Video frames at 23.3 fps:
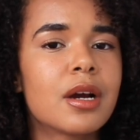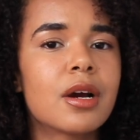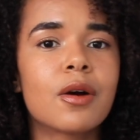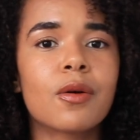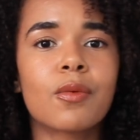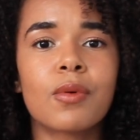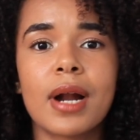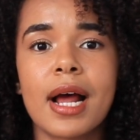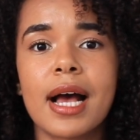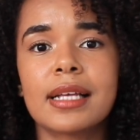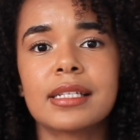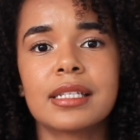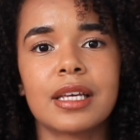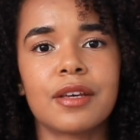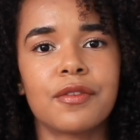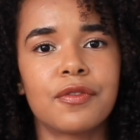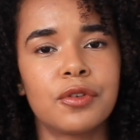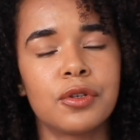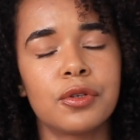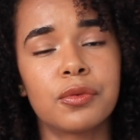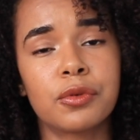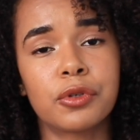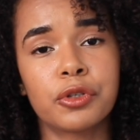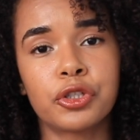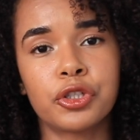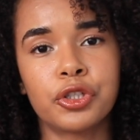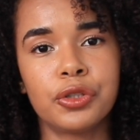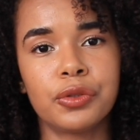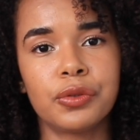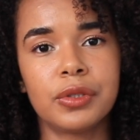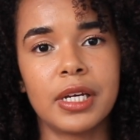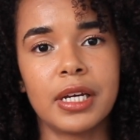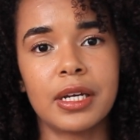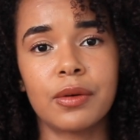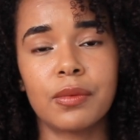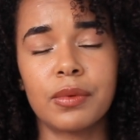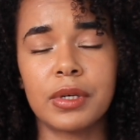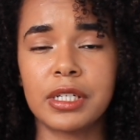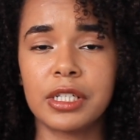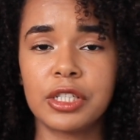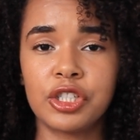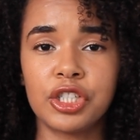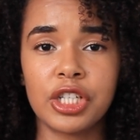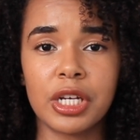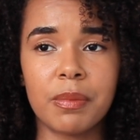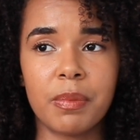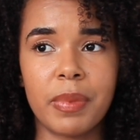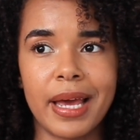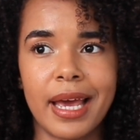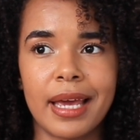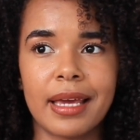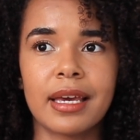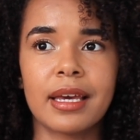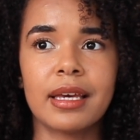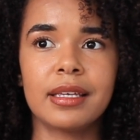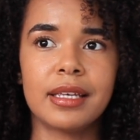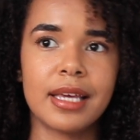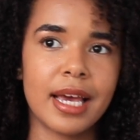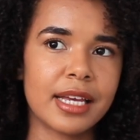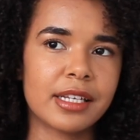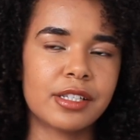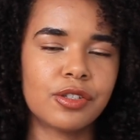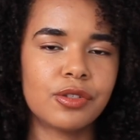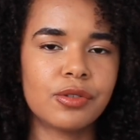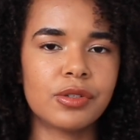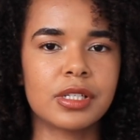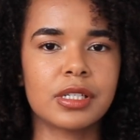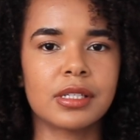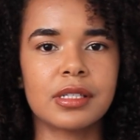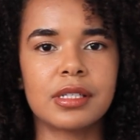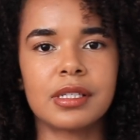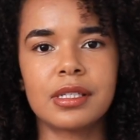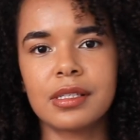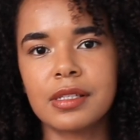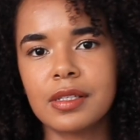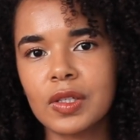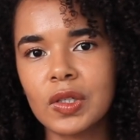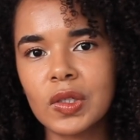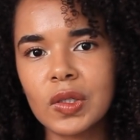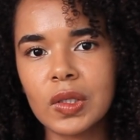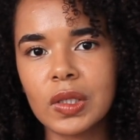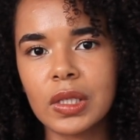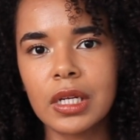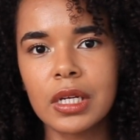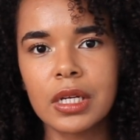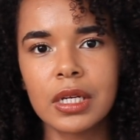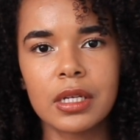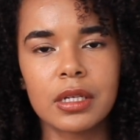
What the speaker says: Whereas if you were shooting with a JPEG, yes, you can still